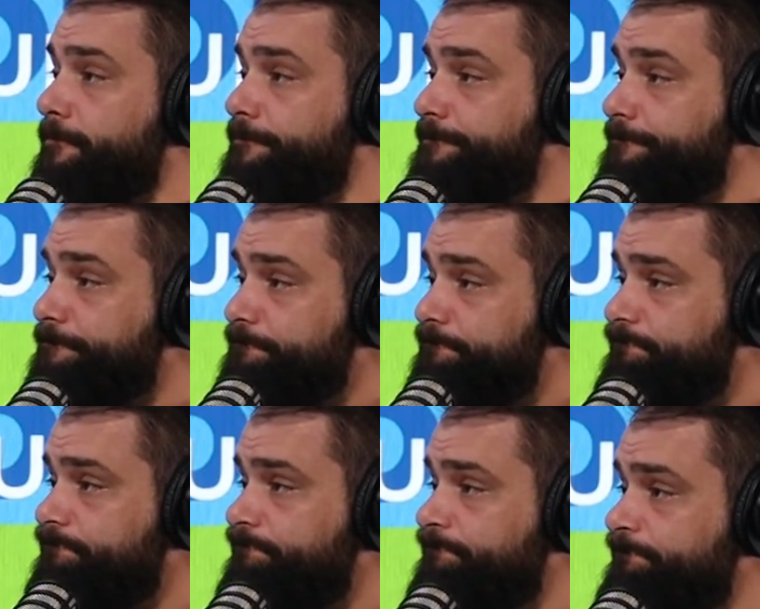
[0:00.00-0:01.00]

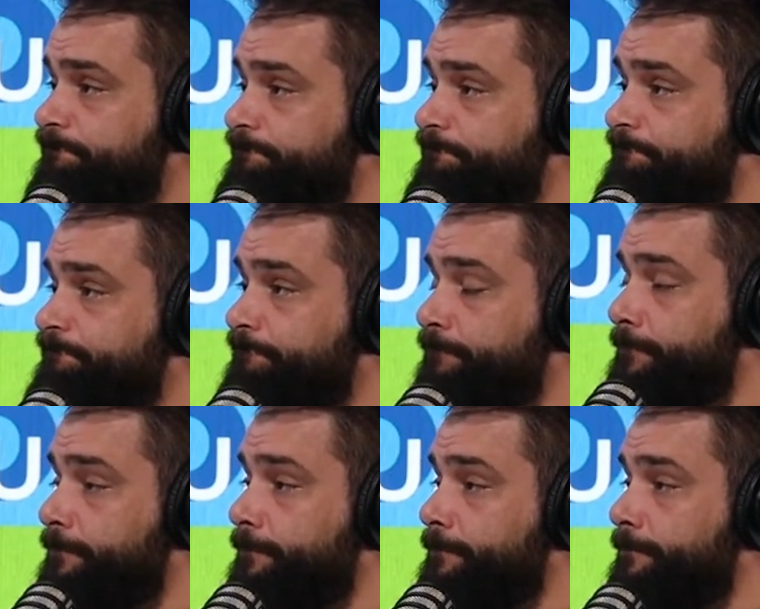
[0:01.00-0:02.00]

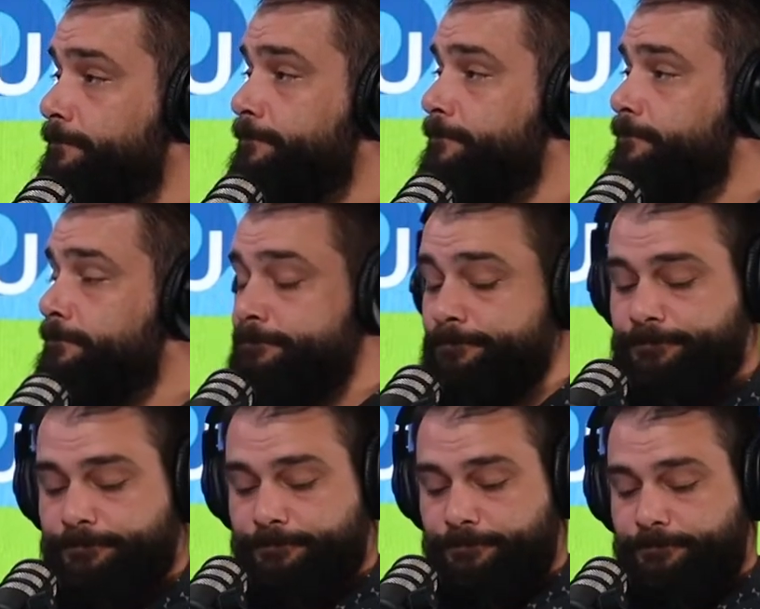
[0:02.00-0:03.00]

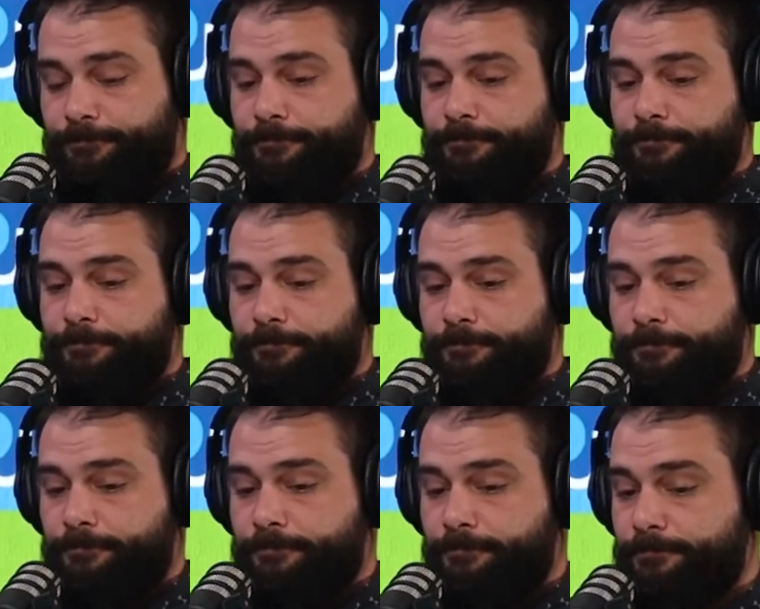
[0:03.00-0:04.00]

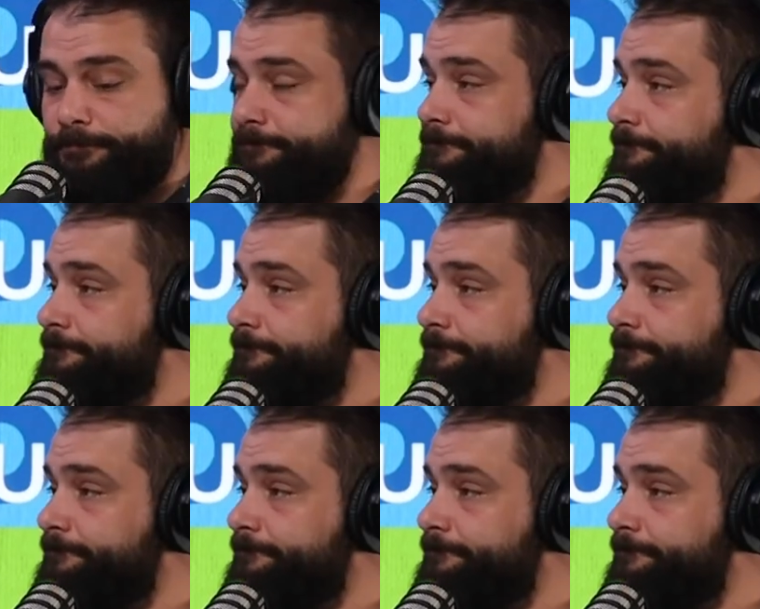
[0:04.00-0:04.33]
(silent)